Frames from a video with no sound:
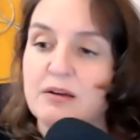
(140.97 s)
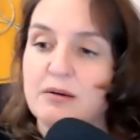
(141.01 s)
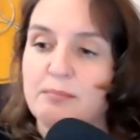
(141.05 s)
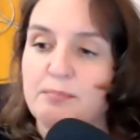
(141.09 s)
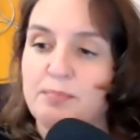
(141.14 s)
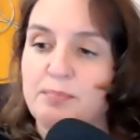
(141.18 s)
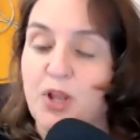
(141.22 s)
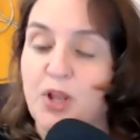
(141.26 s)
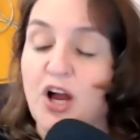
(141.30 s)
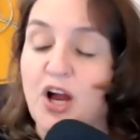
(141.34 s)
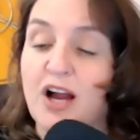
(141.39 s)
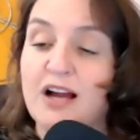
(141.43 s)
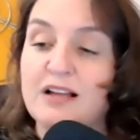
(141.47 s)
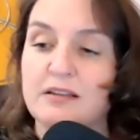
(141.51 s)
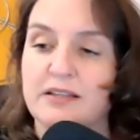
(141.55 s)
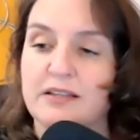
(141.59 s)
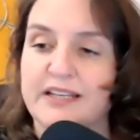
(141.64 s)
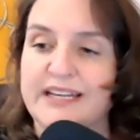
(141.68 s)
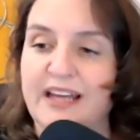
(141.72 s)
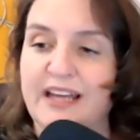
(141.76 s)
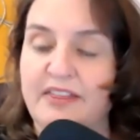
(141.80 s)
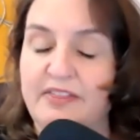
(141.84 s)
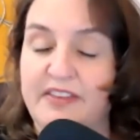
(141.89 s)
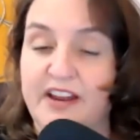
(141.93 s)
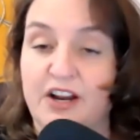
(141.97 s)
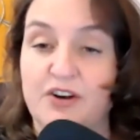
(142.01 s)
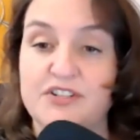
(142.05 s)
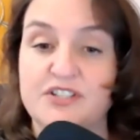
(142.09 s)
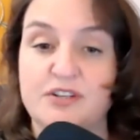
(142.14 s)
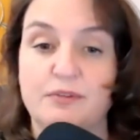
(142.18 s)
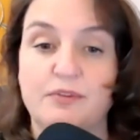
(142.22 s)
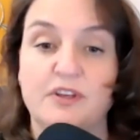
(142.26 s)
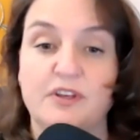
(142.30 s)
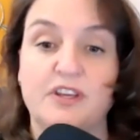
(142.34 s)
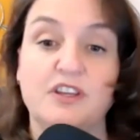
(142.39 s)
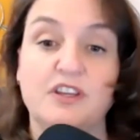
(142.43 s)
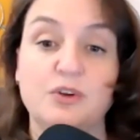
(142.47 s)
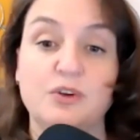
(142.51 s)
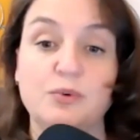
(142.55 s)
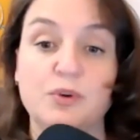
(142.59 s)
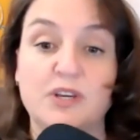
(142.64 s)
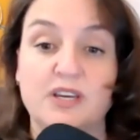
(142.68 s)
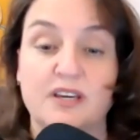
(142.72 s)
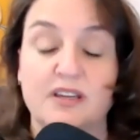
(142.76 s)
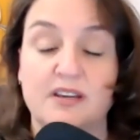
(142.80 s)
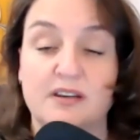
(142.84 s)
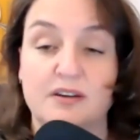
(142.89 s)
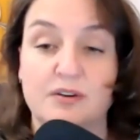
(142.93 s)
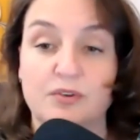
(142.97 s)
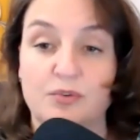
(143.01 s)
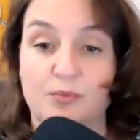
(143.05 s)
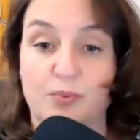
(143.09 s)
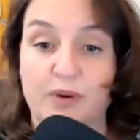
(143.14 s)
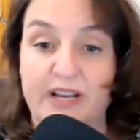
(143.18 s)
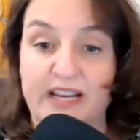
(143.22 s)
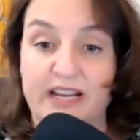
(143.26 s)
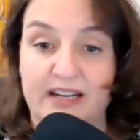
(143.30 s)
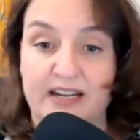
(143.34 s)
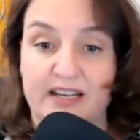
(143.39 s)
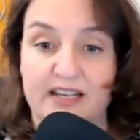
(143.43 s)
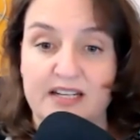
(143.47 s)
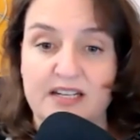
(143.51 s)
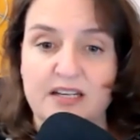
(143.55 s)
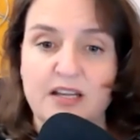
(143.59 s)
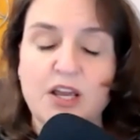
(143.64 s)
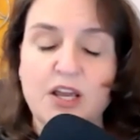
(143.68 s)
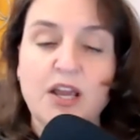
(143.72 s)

blog link there so that you can read it.